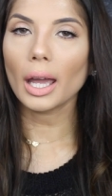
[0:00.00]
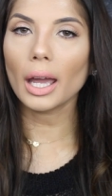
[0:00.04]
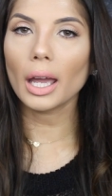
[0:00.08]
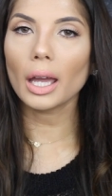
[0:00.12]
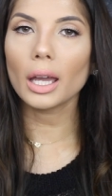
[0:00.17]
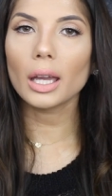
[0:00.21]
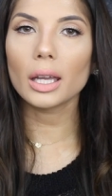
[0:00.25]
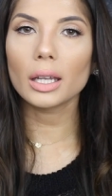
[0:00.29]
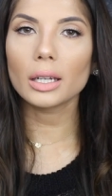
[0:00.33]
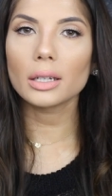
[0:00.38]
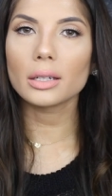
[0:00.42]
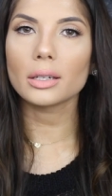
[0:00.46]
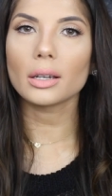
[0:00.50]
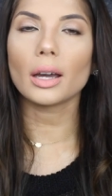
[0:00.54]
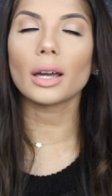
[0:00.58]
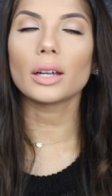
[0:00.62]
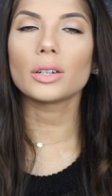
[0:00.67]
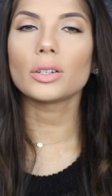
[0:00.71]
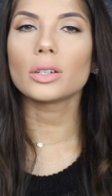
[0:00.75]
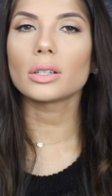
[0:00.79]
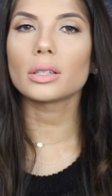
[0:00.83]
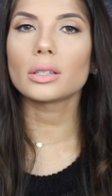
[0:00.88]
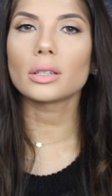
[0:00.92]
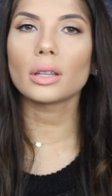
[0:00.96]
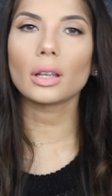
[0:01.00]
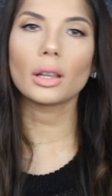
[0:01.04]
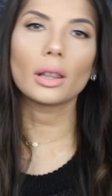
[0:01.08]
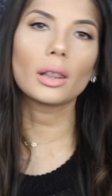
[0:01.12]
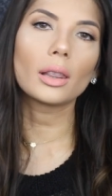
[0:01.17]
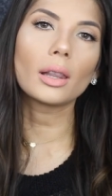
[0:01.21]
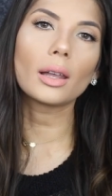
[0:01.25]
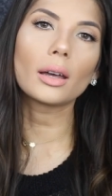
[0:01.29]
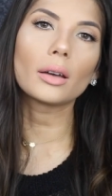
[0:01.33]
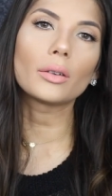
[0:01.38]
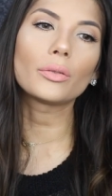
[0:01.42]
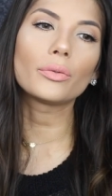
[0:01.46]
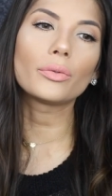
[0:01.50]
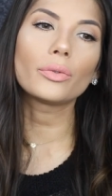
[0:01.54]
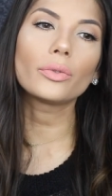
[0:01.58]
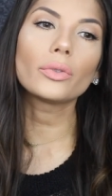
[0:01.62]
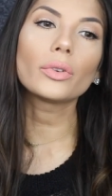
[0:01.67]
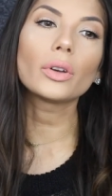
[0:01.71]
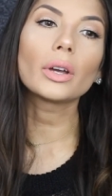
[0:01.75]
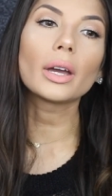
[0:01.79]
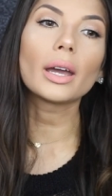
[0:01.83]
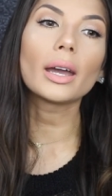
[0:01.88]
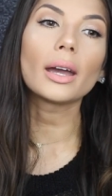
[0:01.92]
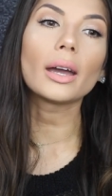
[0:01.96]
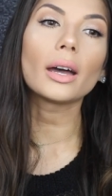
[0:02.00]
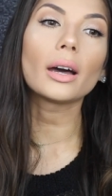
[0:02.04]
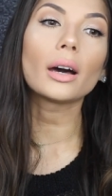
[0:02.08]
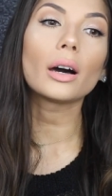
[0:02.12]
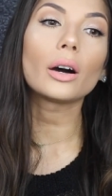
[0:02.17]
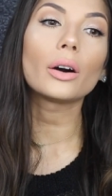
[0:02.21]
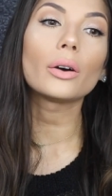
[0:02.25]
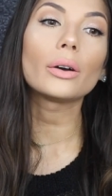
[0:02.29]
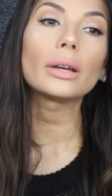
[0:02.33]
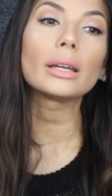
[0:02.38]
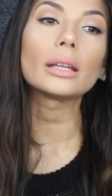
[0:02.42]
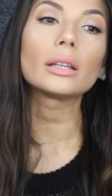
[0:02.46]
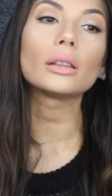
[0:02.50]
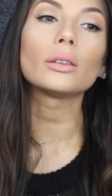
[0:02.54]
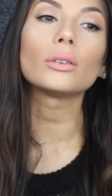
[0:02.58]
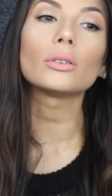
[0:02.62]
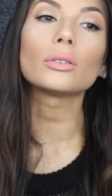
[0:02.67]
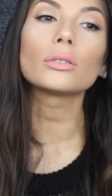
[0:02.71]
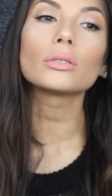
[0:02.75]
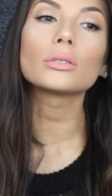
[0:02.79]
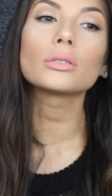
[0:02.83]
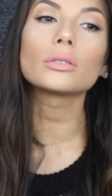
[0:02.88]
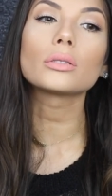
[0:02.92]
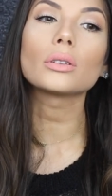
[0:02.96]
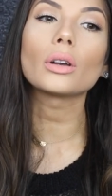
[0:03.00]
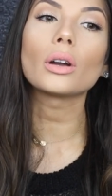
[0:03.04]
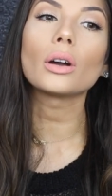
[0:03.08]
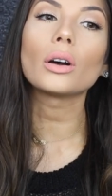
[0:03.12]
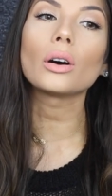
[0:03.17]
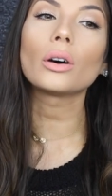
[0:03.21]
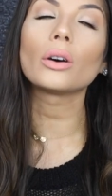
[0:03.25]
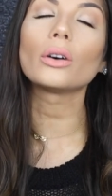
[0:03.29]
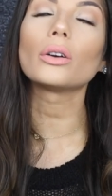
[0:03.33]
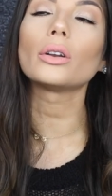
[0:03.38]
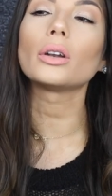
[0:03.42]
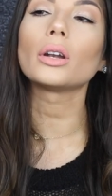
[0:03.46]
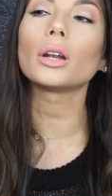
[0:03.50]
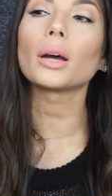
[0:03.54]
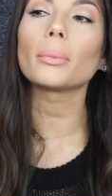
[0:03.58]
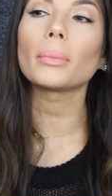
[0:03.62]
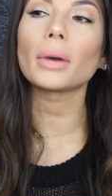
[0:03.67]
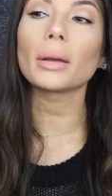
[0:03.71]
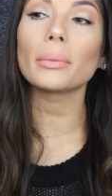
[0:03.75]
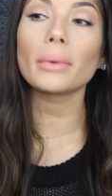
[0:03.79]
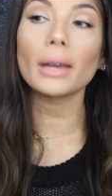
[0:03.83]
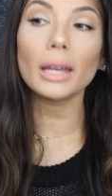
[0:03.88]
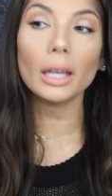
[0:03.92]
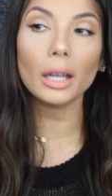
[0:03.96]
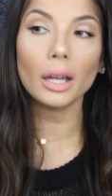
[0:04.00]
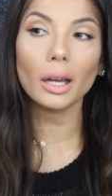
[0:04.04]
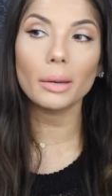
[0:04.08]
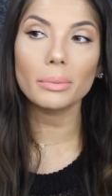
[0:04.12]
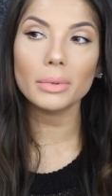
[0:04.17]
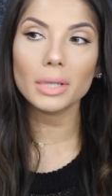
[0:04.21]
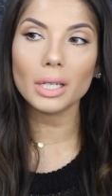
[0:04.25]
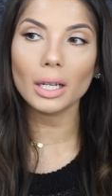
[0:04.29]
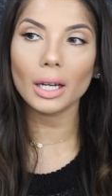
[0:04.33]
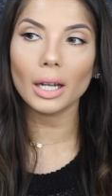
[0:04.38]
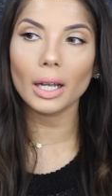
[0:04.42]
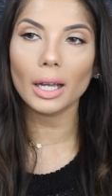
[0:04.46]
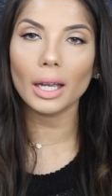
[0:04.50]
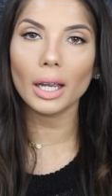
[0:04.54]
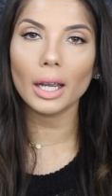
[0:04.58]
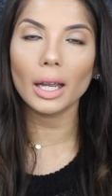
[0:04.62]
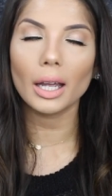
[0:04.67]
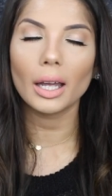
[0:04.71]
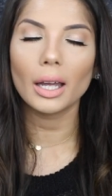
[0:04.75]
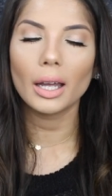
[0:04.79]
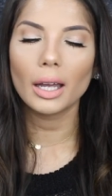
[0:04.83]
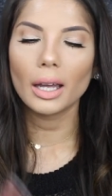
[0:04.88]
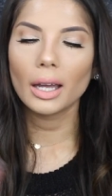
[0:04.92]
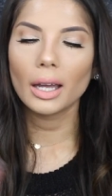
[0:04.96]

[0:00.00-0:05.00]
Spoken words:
and I just love how it looks on my makeup today.